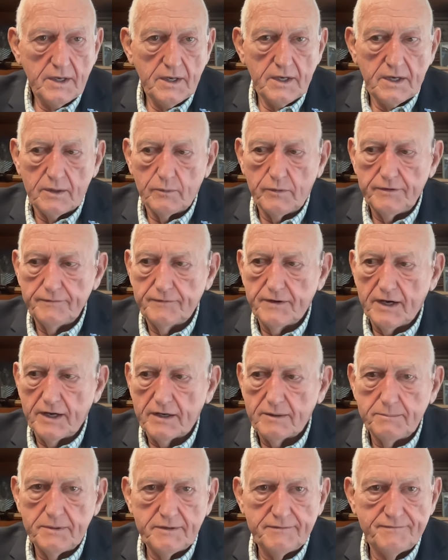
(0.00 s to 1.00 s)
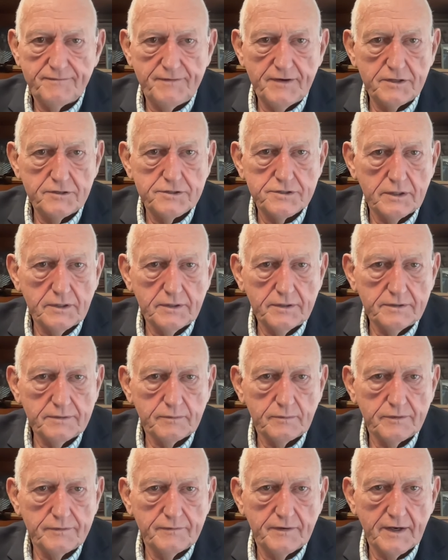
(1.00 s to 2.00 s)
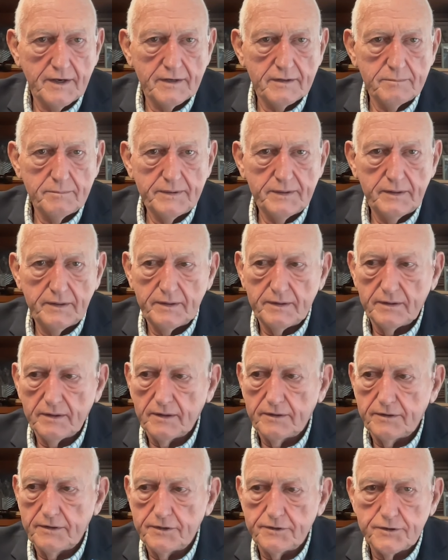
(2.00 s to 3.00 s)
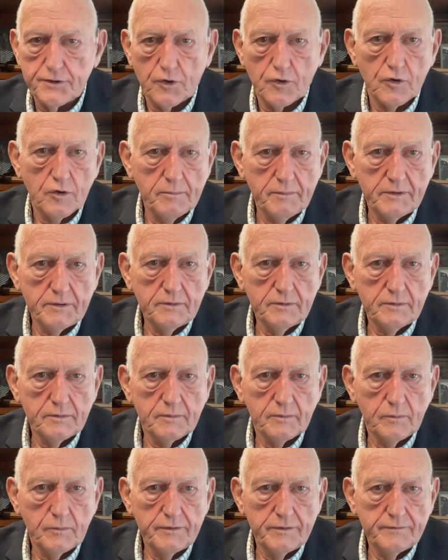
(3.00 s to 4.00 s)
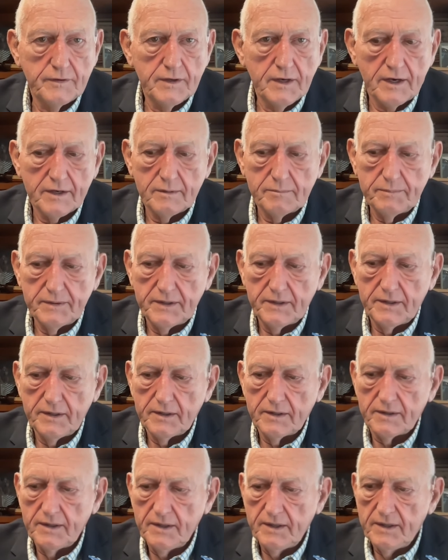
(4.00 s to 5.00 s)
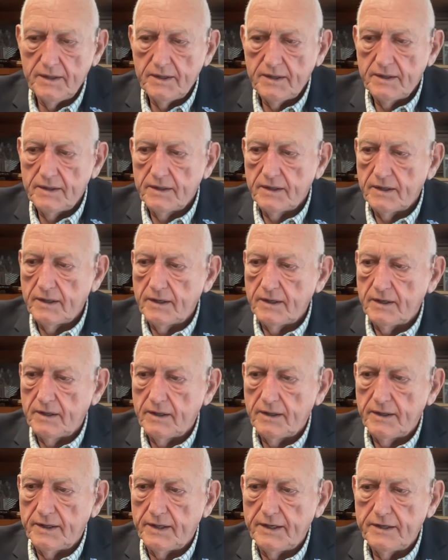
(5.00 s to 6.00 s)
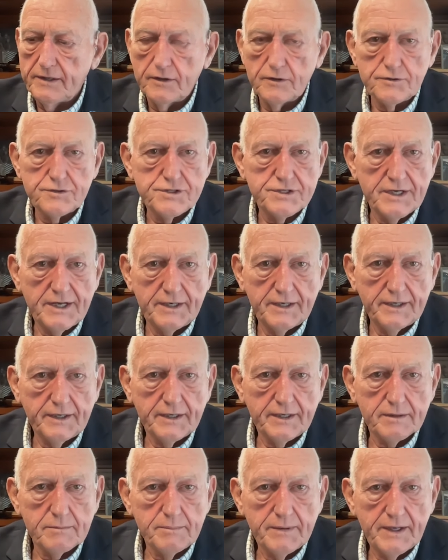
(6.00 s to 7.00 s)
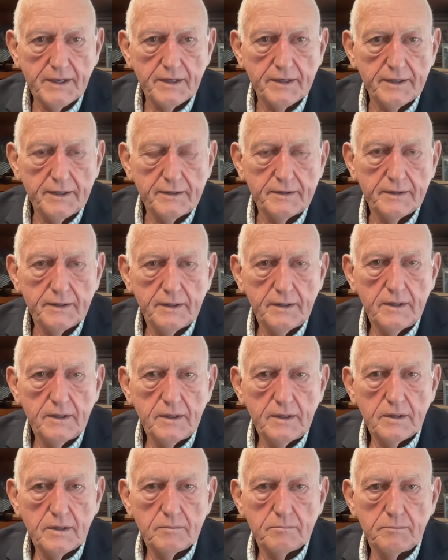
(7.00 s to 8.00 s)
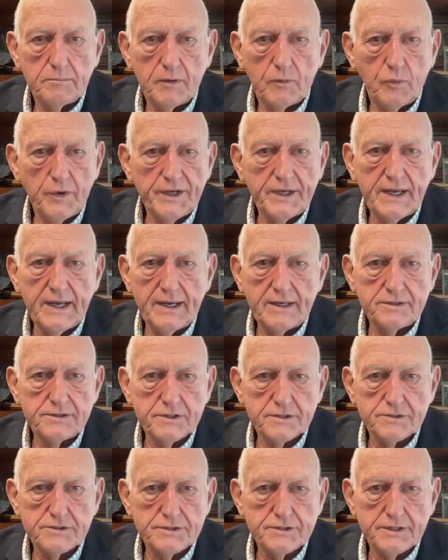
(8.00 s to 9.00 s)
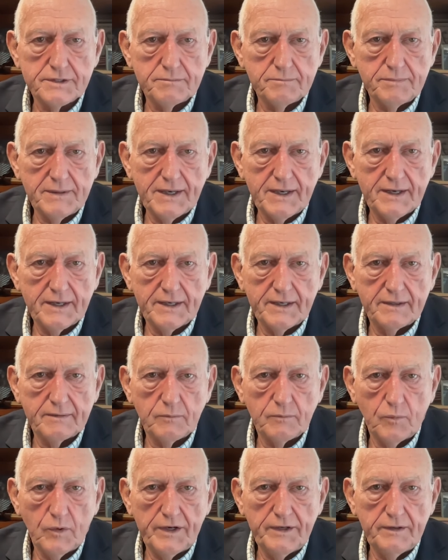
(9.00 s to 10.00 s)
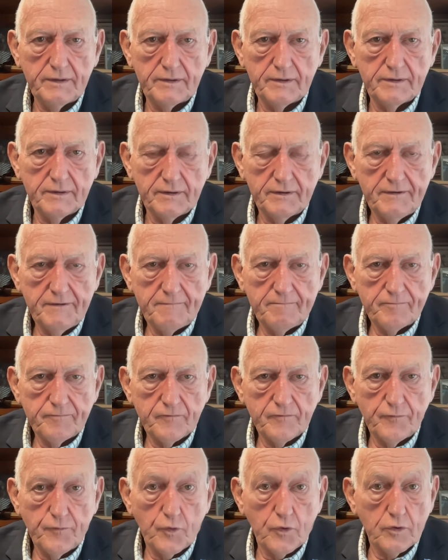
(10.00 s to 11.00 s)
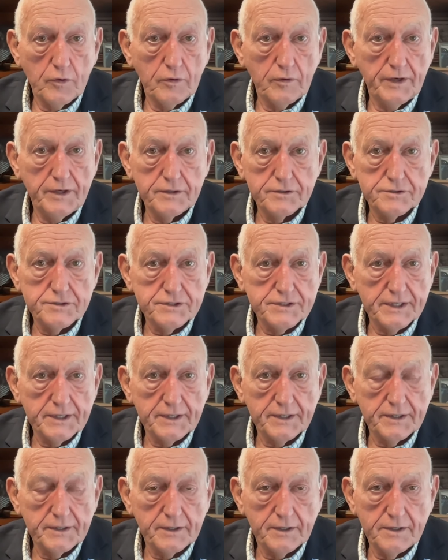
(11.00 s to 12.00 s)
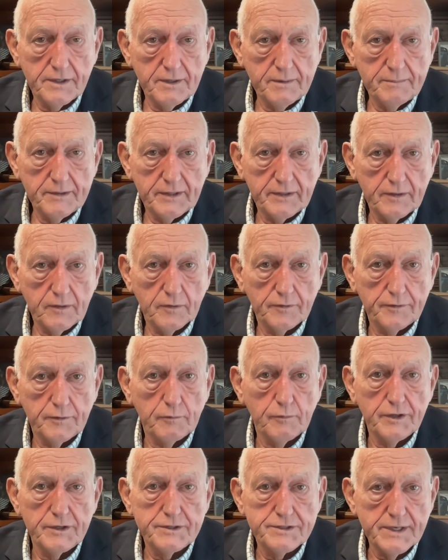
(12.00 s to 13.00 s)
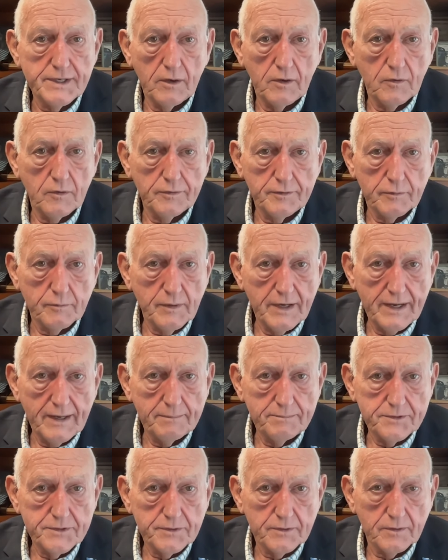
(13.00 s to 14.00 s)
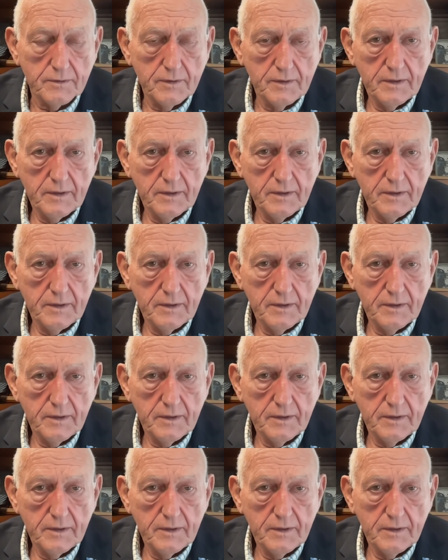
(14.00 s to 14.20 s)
We've got to be vigilant. We've got to be determined. We've got to be energetic about it. But we can't just sit back and wait for His second coming or the rapture.